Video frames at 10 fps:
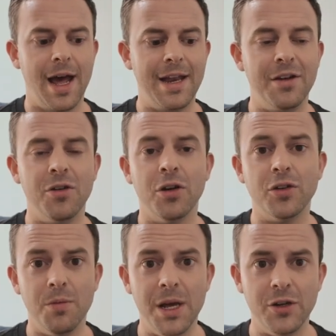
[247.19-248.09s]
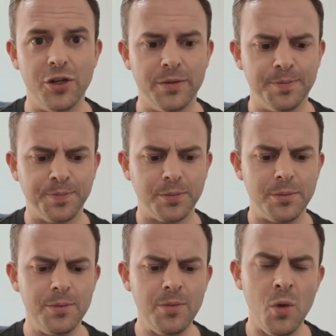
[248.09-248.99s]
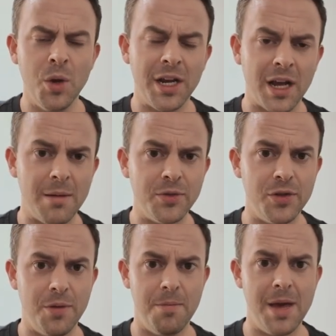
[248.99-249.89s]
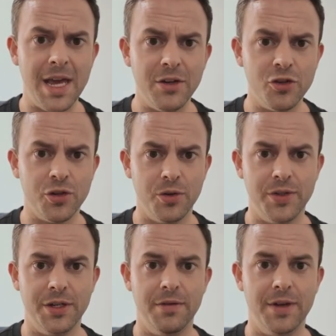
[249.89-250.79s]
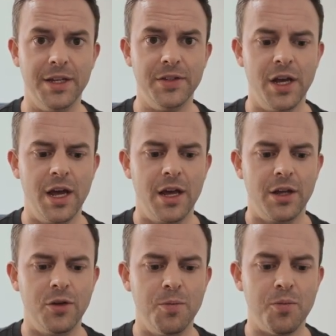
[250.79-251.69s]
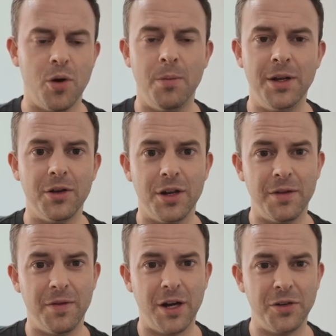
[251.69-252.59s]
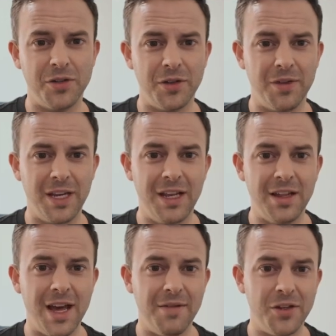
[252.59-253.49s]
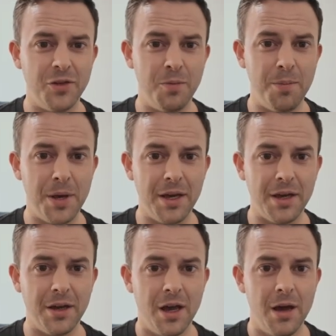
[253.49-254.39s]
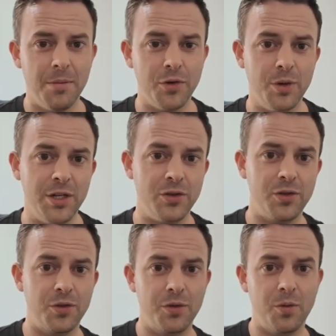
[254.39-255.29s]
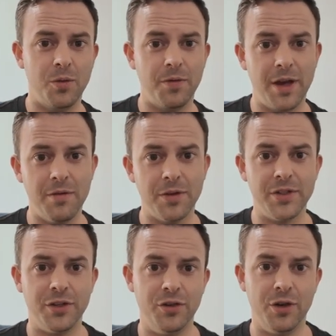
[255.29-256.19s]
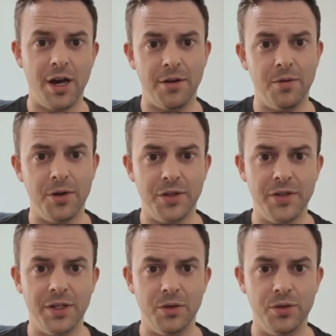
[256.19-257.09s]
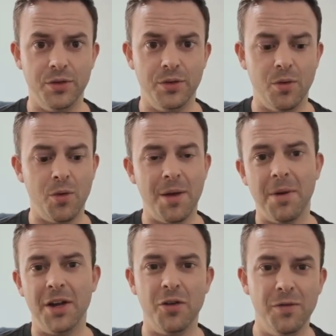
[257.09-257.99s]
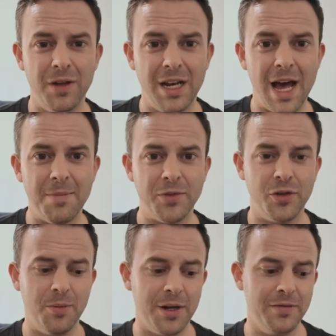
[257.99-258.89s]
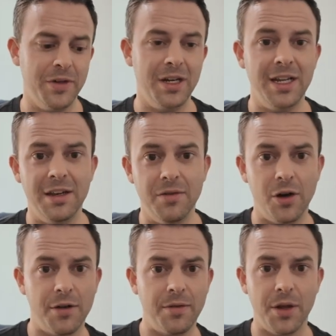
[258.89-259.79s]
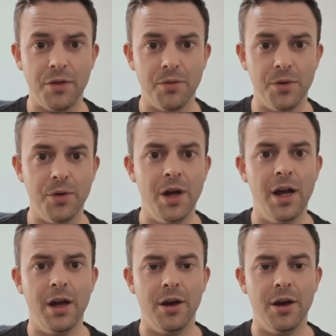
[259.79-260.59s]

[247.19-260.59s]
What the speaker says: And then, not to mention, when it comes to the main shows and events, you probably are going to find yourself either having to pick between 2 favorites that you kind of want to see or do, or they might overlap, so you might have to leave halfway through.